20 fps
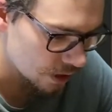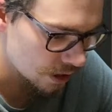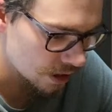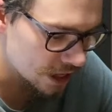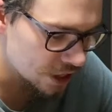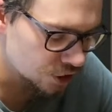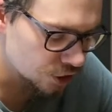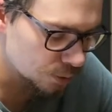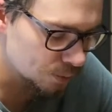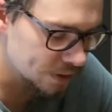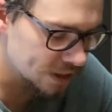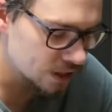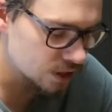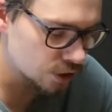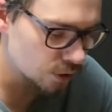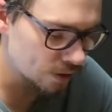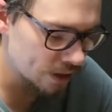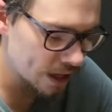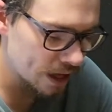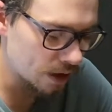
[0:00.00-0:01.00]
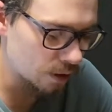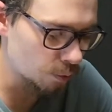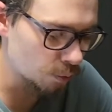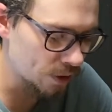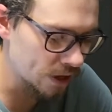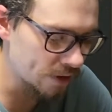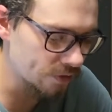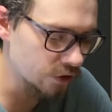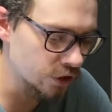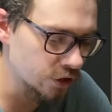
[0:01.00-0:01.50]
It should be so that
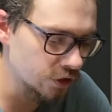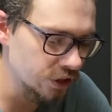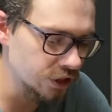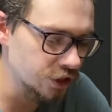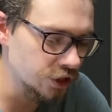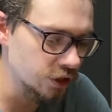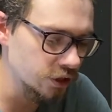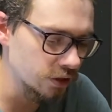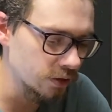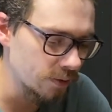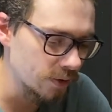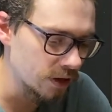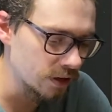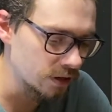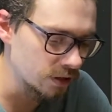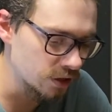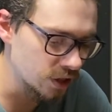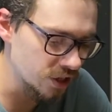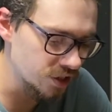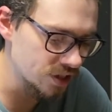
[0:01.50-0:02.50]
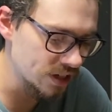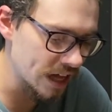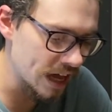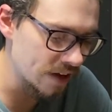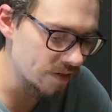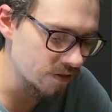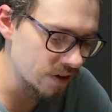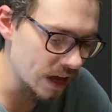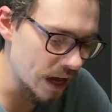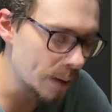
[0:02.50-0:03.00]
whatever creature doesn't
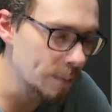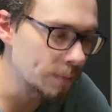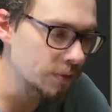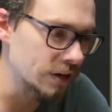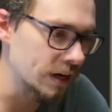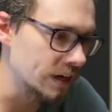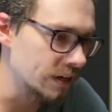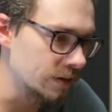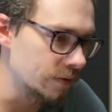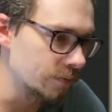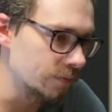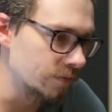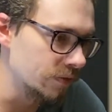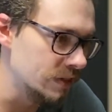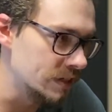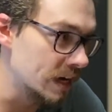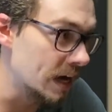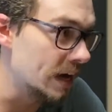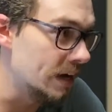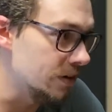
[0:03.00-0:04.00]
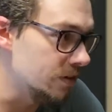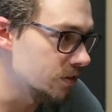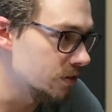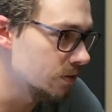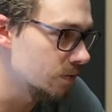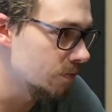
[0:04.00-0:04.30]
have Ember on it dies.